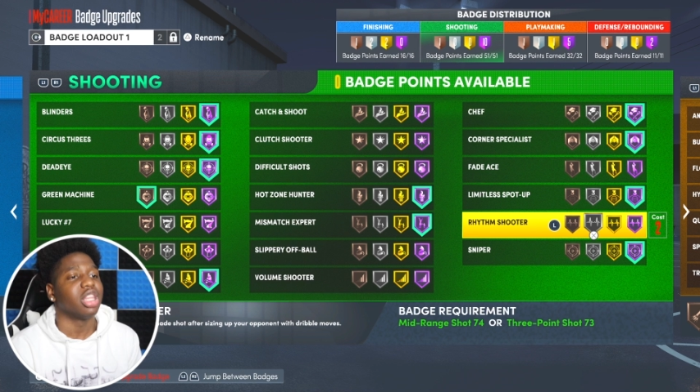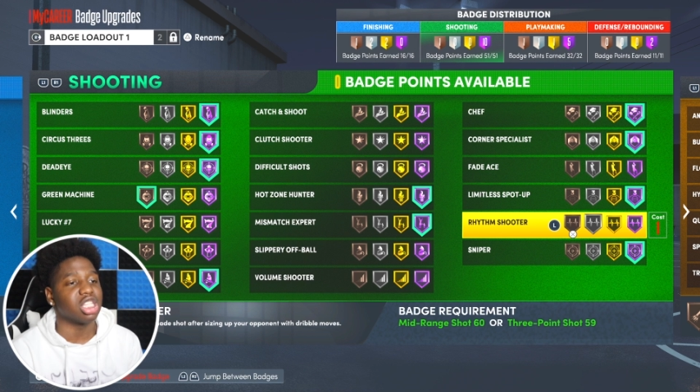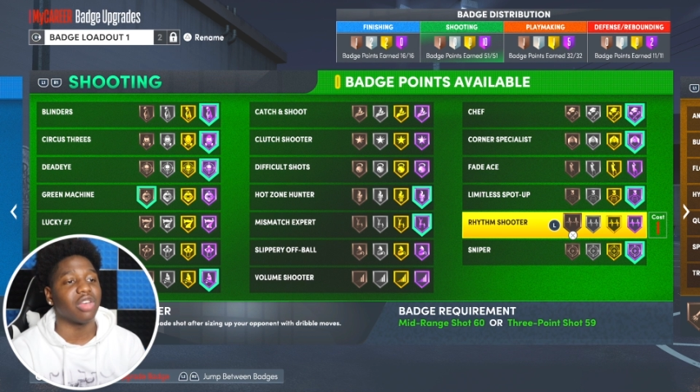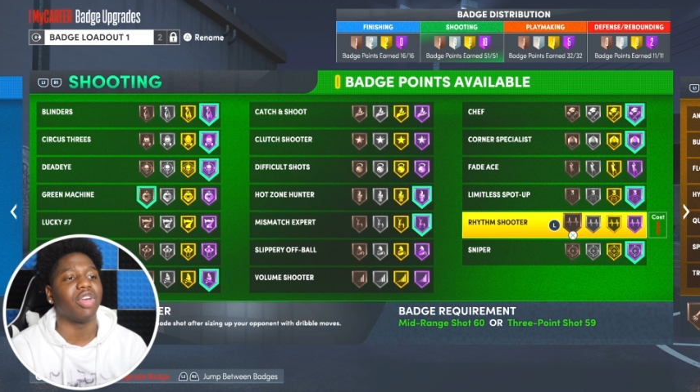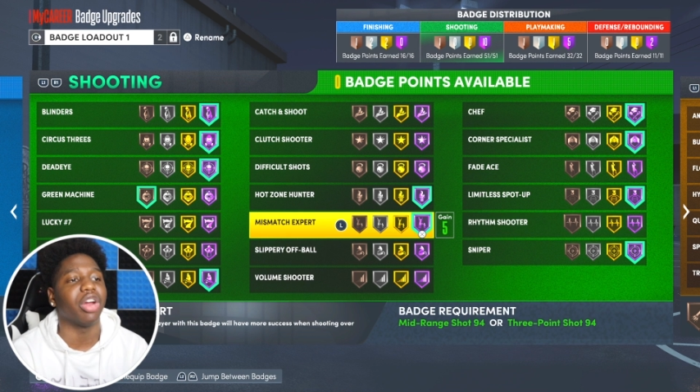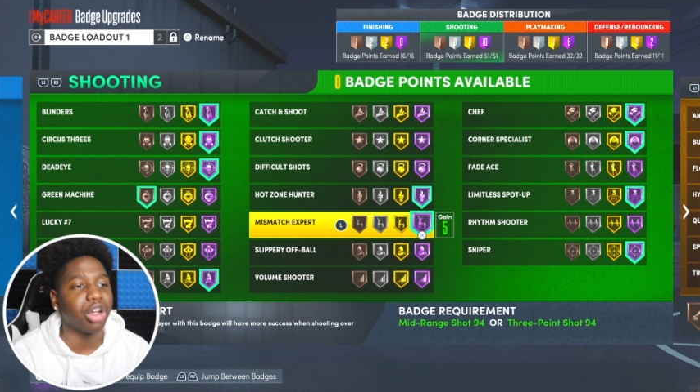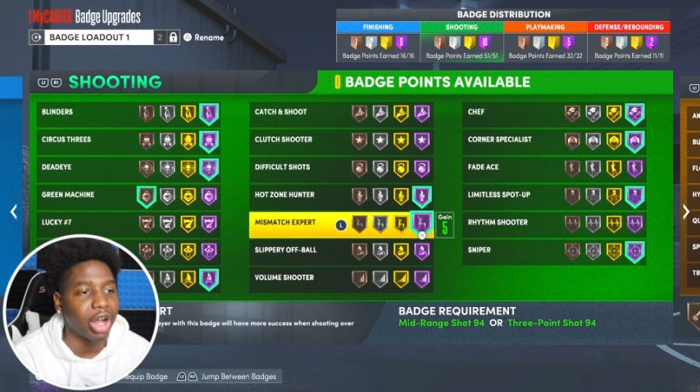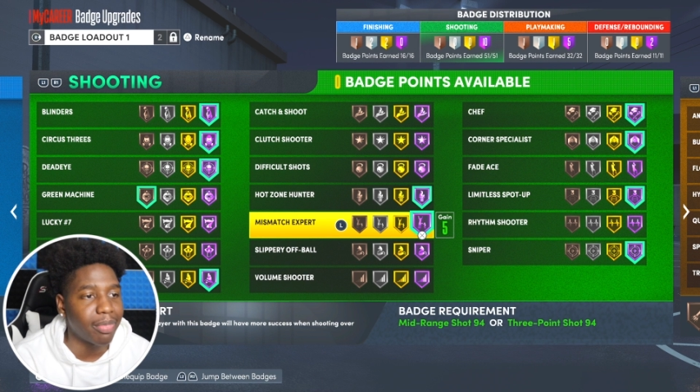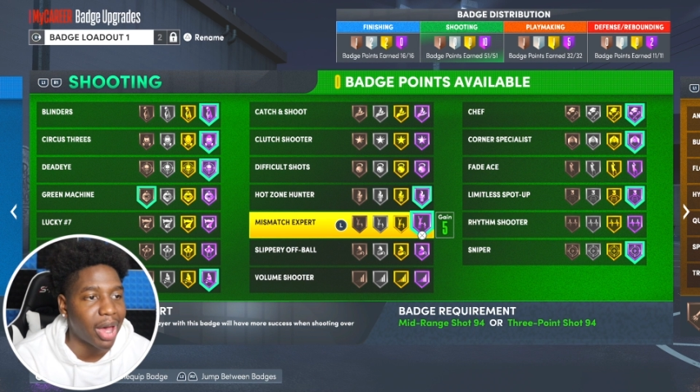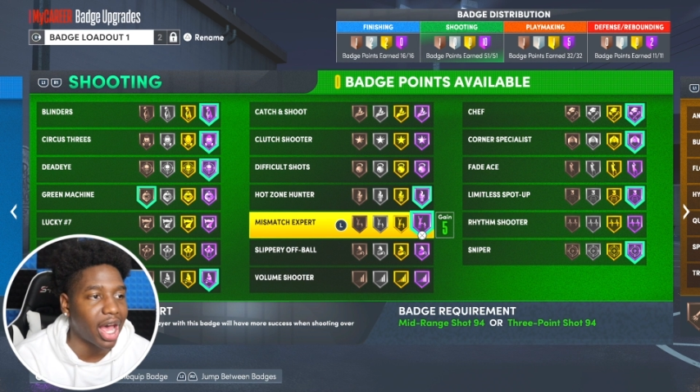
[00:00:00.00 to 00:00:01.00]
This is a very
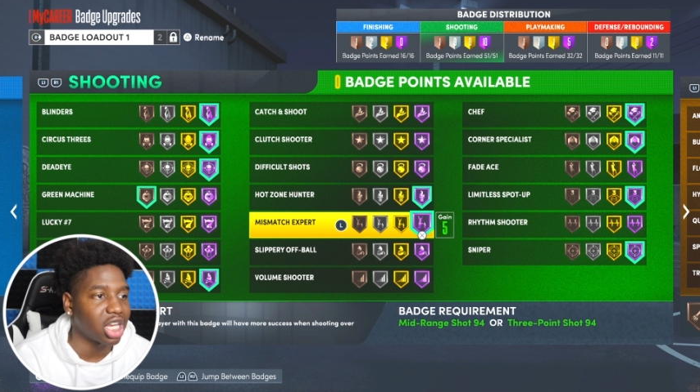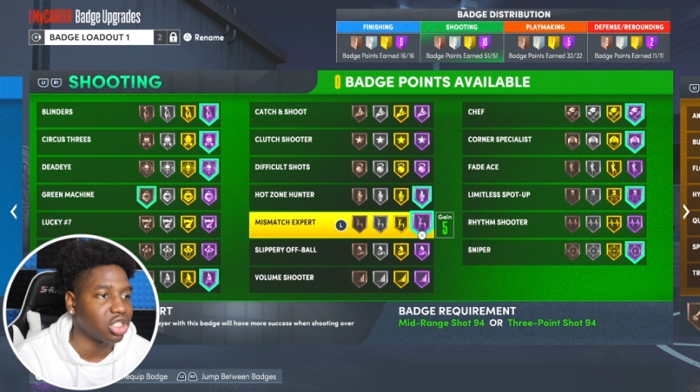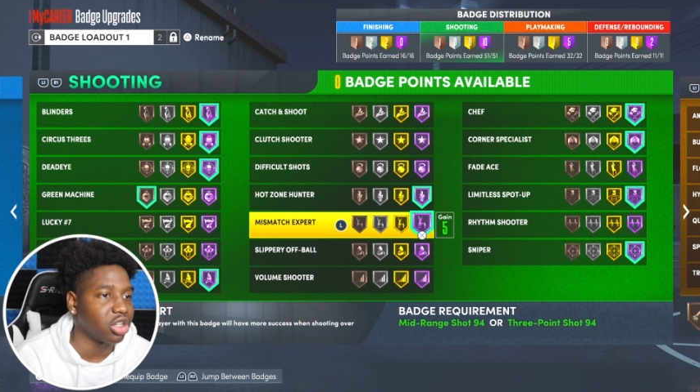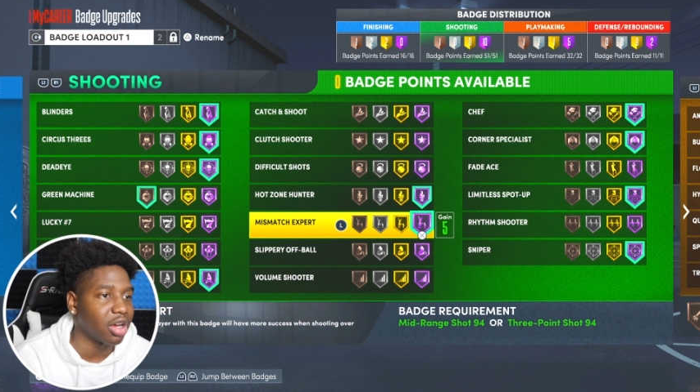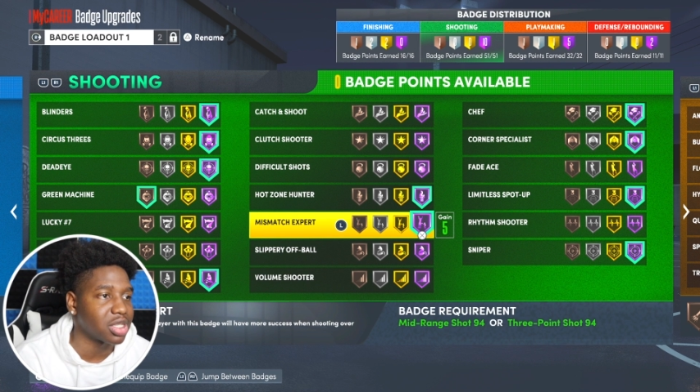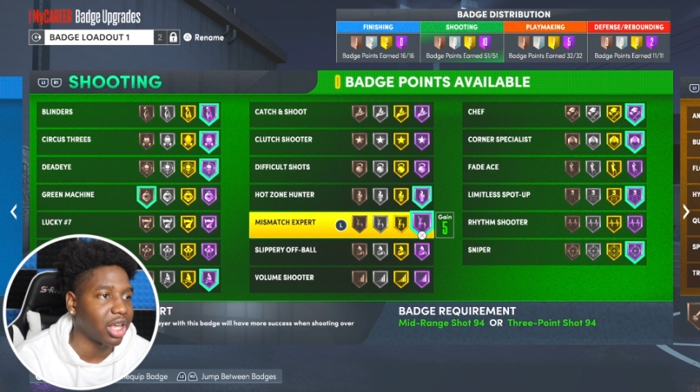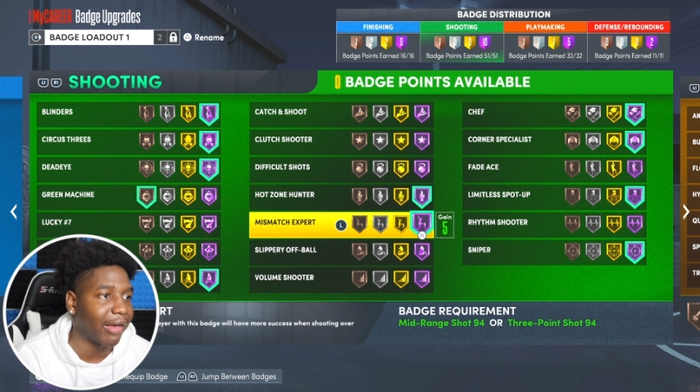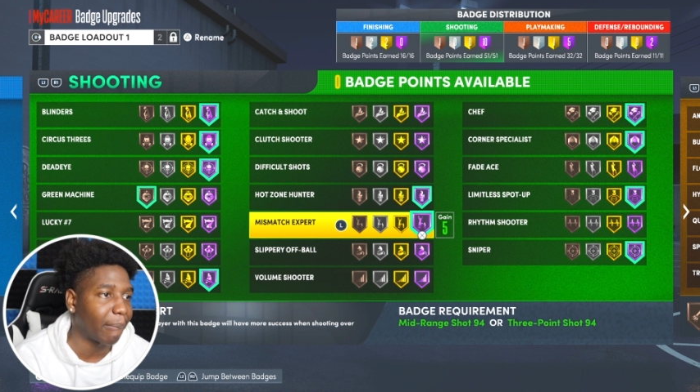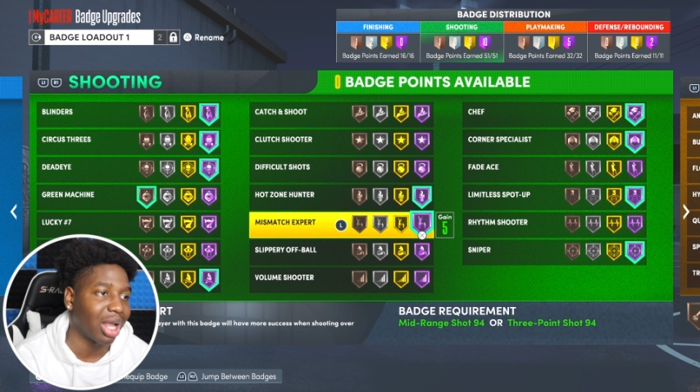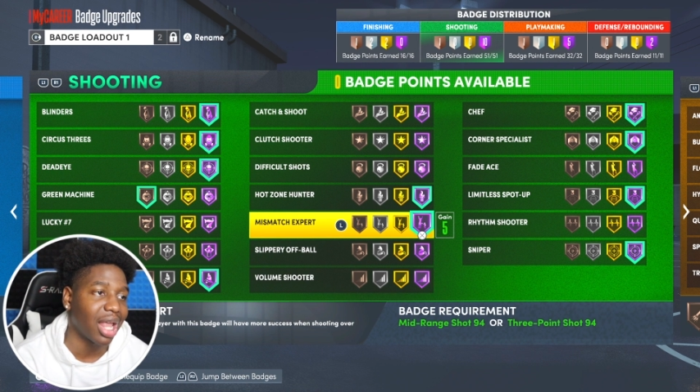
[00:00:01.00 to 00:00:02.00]
great badge, you know what I'm
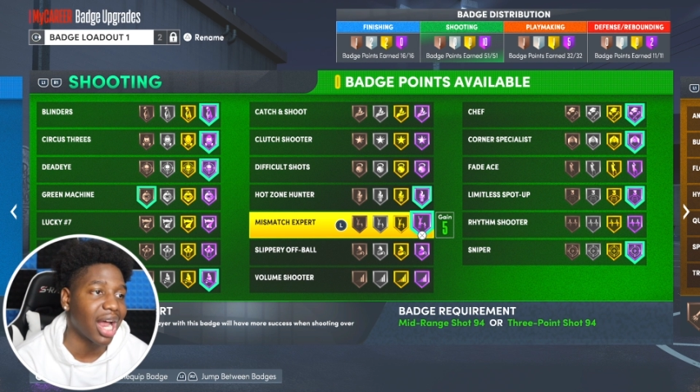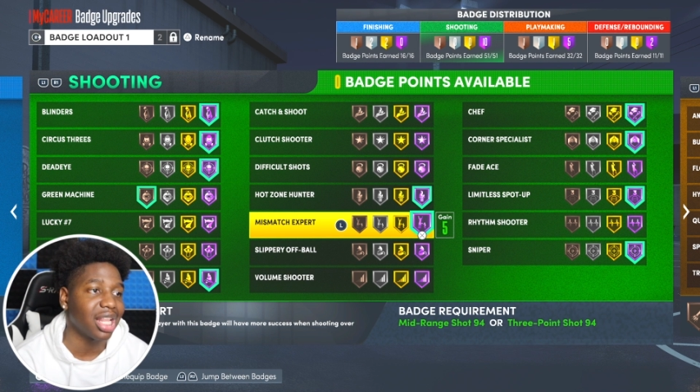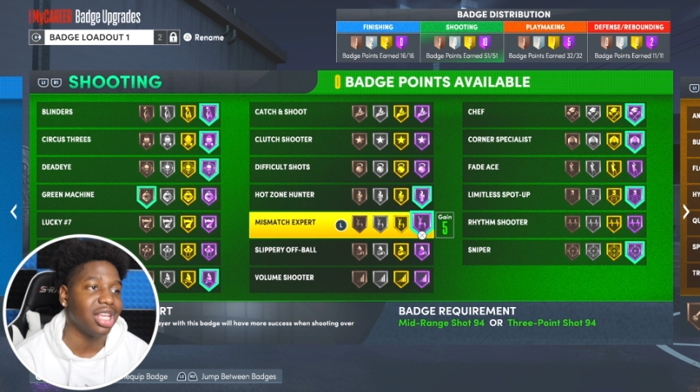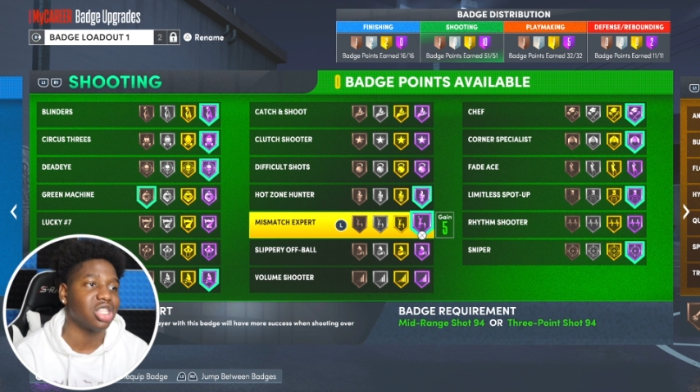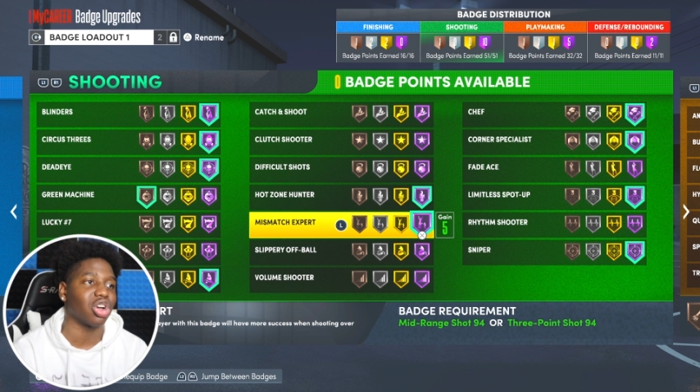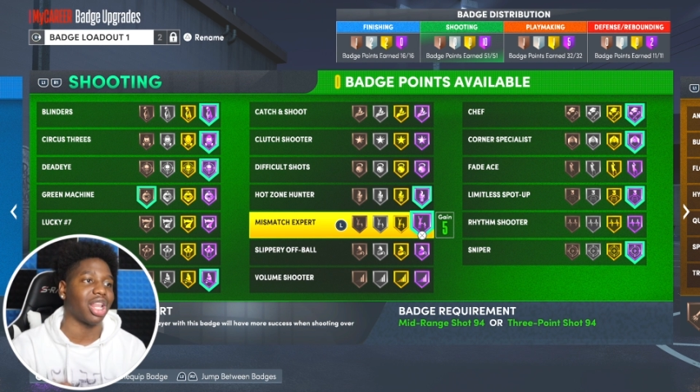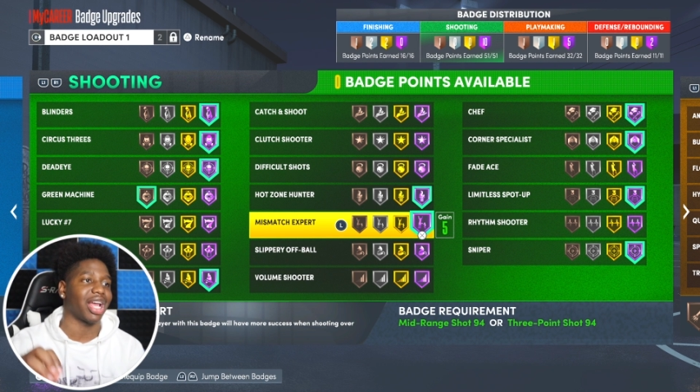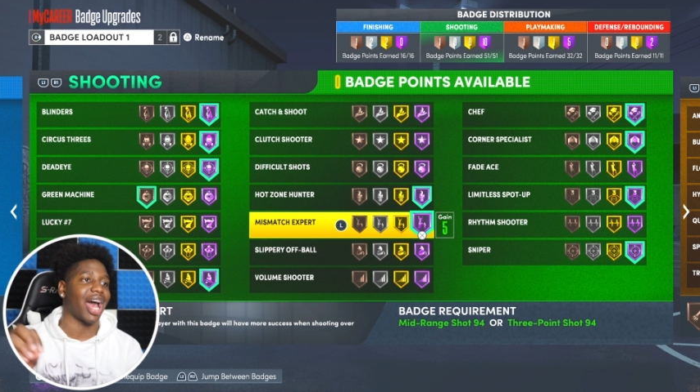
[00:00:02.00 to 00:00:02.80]
saying? A lot of these are like